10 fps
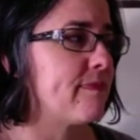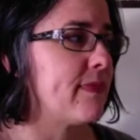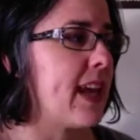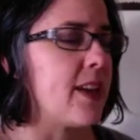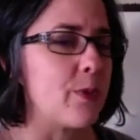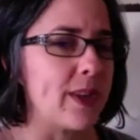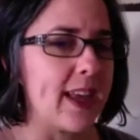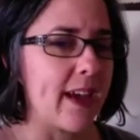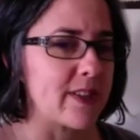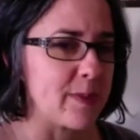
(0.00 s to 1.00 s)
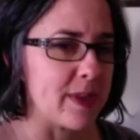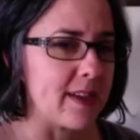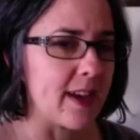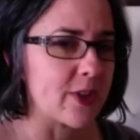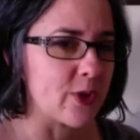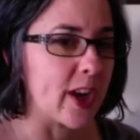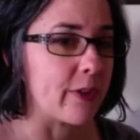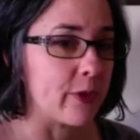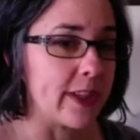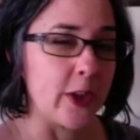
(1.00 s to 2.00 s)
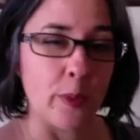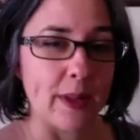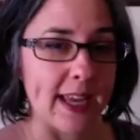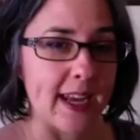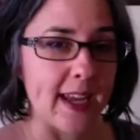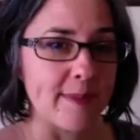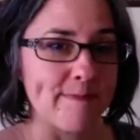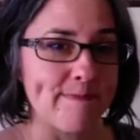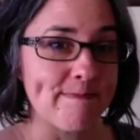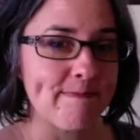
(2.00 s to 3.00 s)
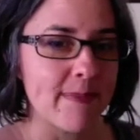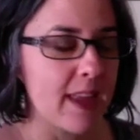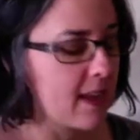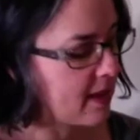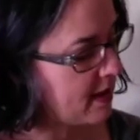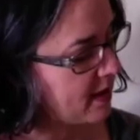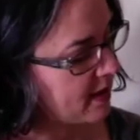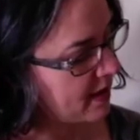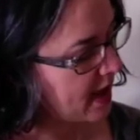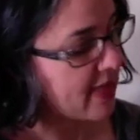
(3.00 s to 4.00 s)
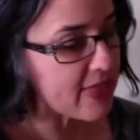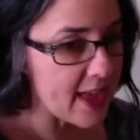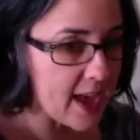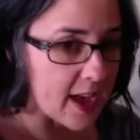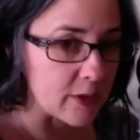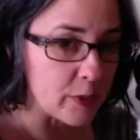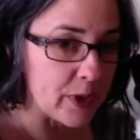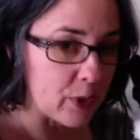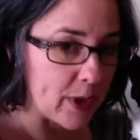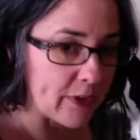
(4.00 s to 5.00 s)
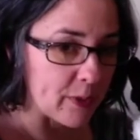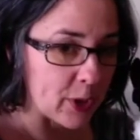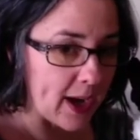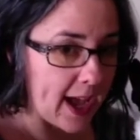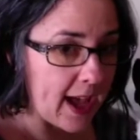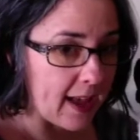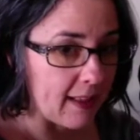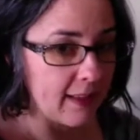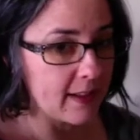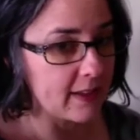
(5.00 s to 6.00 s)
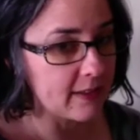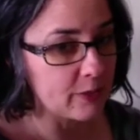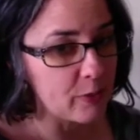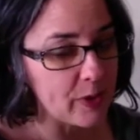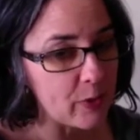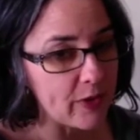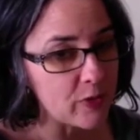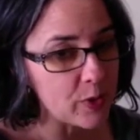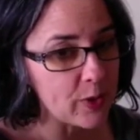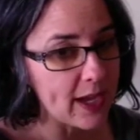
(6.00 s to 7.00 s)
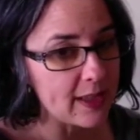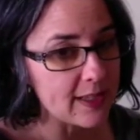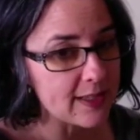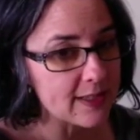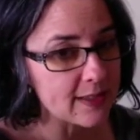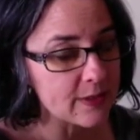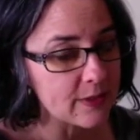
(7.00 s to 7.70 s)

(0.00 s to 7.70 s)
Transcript: Yeah, you really have to be extra careful in your planning. And then we'll be away from our Al. We'll be away from you, Alice.